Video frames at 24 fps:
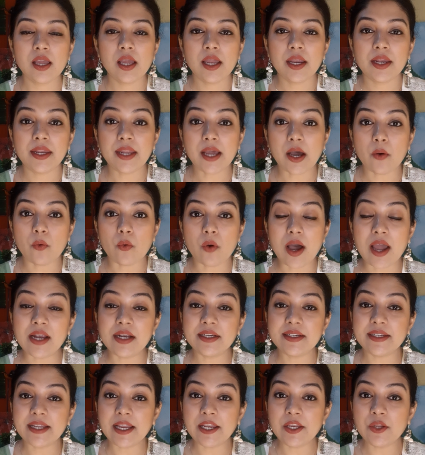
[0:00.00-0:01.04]
Now, I'll
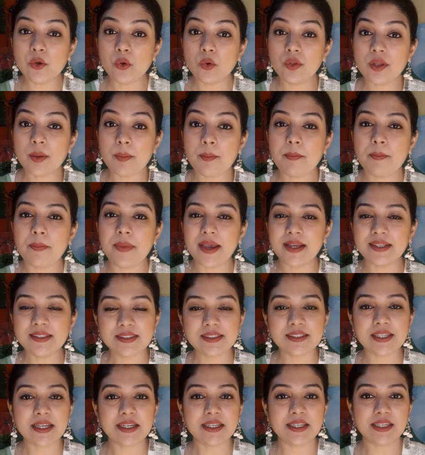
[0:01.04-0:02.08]
tell you the best
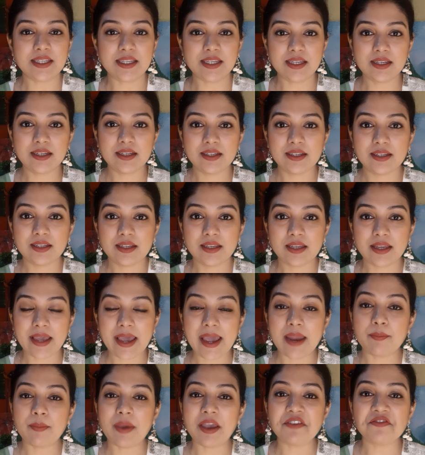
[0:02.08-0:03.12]
technique
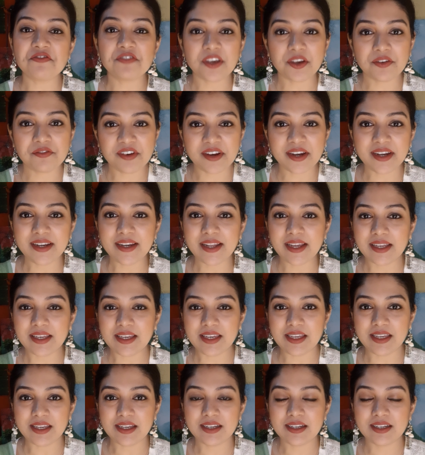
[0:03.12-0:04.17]
and my favorite
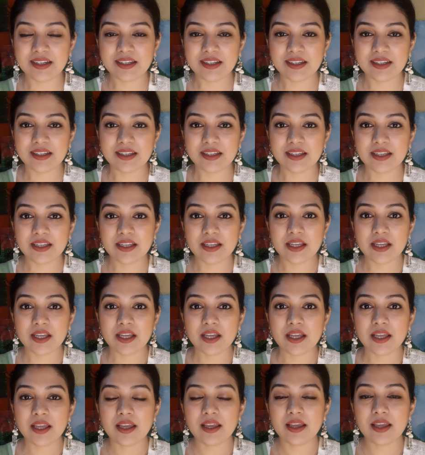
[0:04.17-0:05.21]
technique
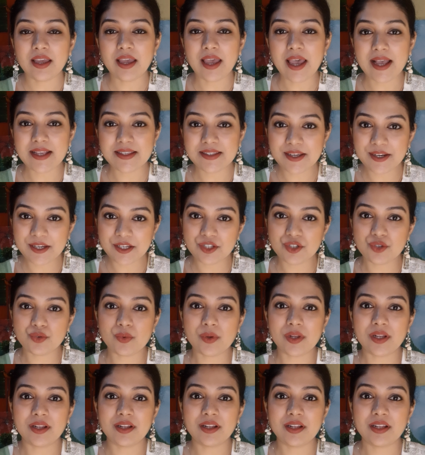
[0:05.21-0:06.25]
as a
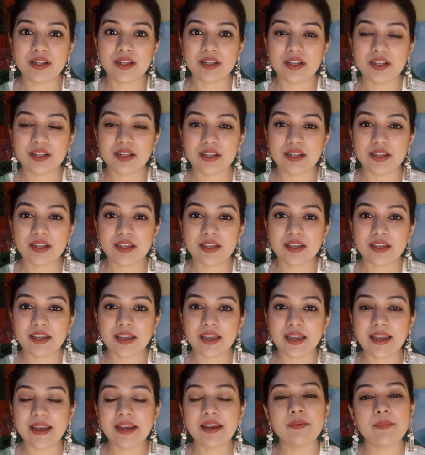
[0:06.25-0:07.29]
ritual
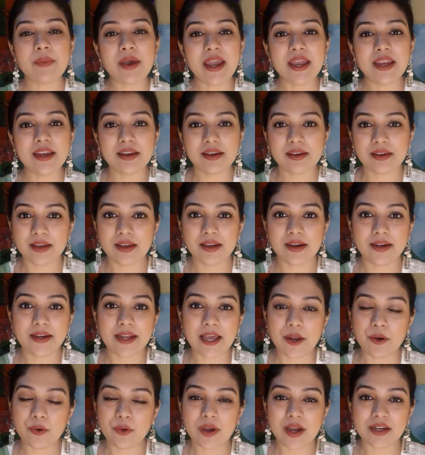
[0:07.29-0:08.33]
in my
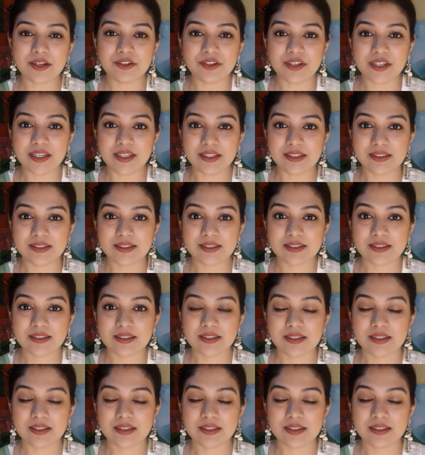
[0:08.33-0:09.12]
tarot card readings.